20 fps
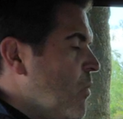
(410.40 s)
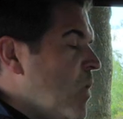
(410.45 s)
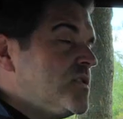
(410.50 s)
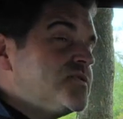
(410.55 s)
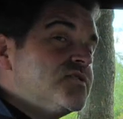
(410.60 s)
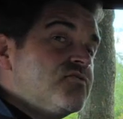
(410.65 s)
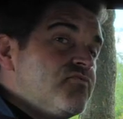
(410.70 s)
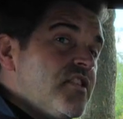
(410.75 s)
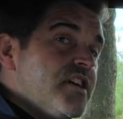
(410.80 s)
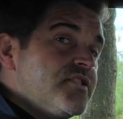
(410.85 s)
whilst
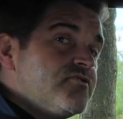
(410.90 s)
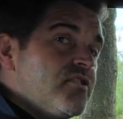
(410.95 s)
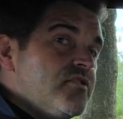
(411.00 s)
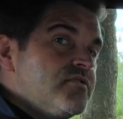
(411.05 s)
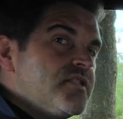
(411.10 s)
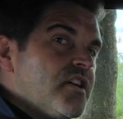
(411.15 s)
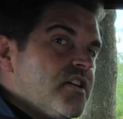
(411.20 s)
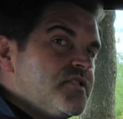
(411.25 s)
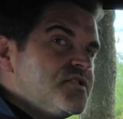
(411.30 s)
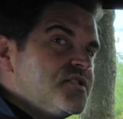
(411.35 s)
the retro
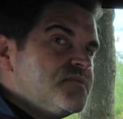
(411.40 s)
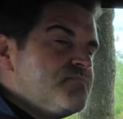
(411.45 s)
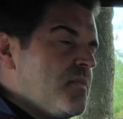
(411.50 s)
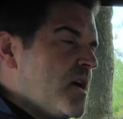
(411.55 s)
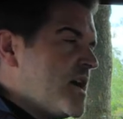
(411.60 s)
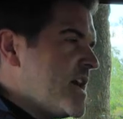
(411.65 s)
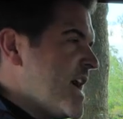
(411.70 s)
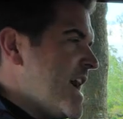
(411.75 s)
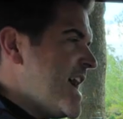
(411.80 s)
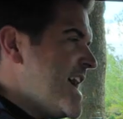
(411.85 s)
touches
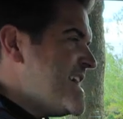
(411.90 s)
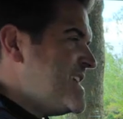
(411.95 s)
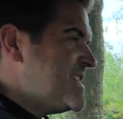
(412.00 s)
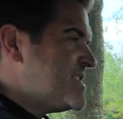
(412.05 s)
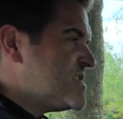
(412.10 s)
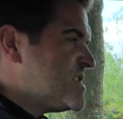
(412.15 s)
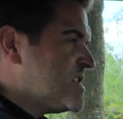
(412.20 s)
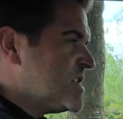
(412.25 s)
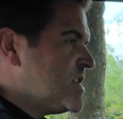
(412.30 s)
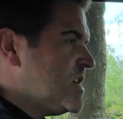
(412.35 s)
might
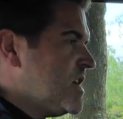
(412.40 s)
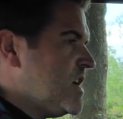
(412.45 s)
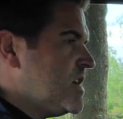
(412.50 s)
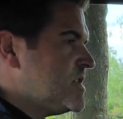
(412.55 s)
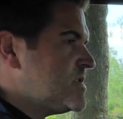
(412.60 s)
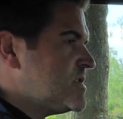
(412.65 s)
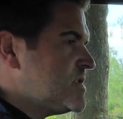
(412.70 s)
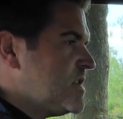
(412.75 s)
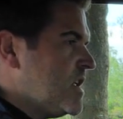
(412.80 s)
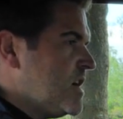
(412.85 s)
age the car
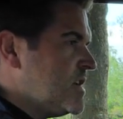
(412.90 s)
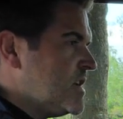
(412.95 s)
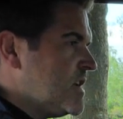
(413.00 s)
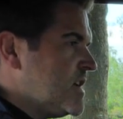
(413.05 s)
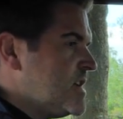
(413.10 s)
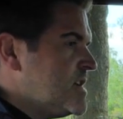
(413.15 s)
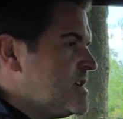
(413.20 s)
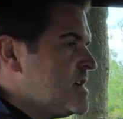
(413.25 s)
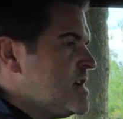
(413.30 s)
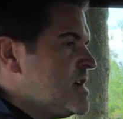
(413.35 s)

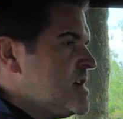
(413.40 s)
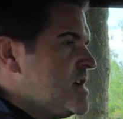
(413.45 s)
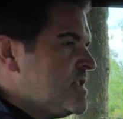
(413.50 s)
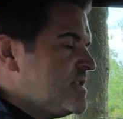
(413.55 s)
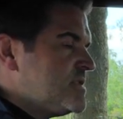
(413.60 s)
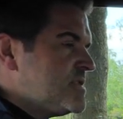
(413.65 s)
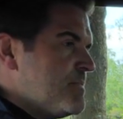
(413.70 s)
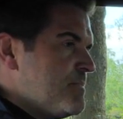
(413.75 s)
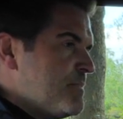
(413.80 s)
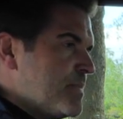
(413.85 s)
slightly, the
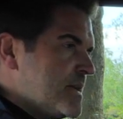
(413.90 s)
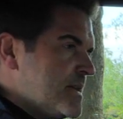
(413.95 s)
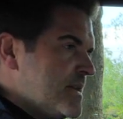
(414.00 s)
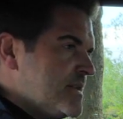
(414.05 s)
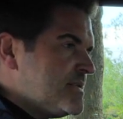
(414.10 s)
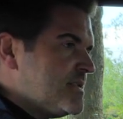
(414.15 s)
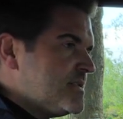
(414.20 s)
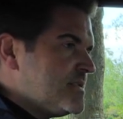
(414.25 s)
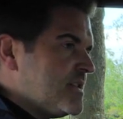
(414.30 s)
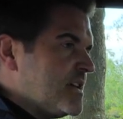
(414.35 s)

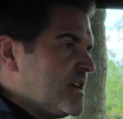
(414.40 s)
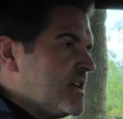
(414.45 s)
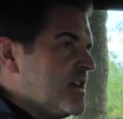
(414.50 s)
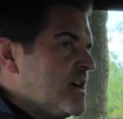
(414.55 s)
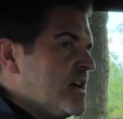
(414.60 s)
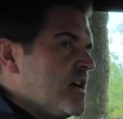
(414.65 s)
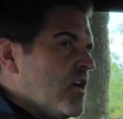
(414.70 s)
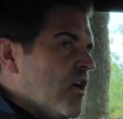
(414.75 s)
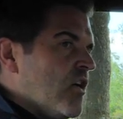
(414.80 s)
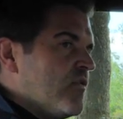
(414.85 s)
simplicity
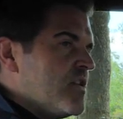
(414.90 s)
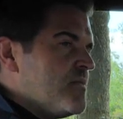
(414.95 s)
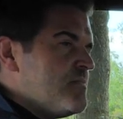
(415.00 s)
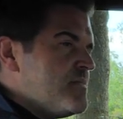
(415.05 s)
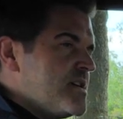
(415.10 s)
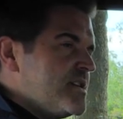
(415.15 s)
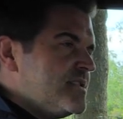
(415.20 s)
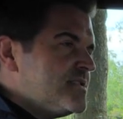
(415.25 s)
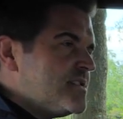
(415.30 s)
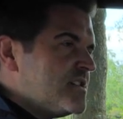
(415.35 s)
of it
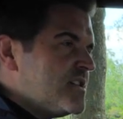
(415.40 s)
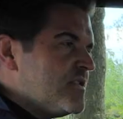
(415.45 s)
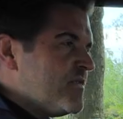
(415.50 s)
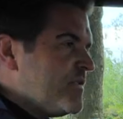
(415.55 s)
means that it